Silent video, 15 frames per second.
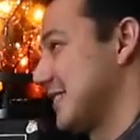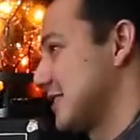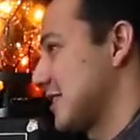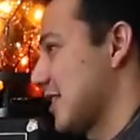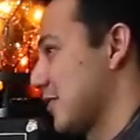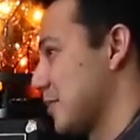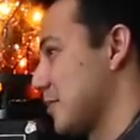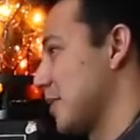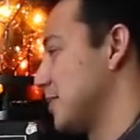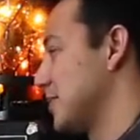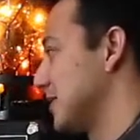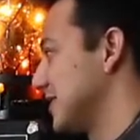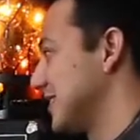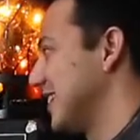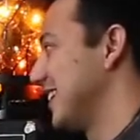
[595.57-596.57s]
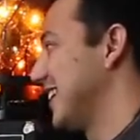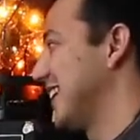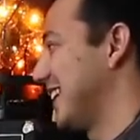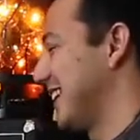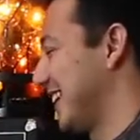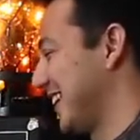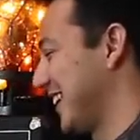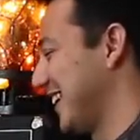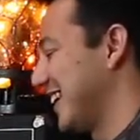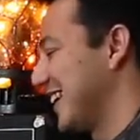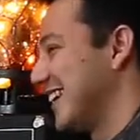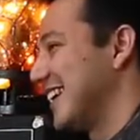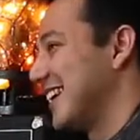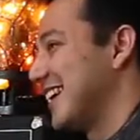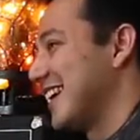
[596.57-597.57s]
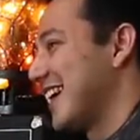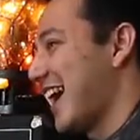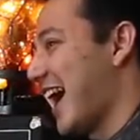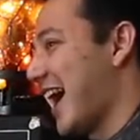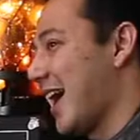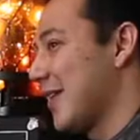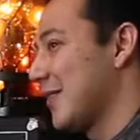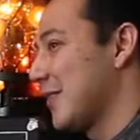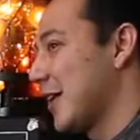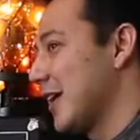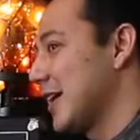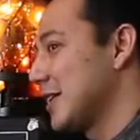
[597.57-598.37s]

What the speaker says: Let's have a moment. I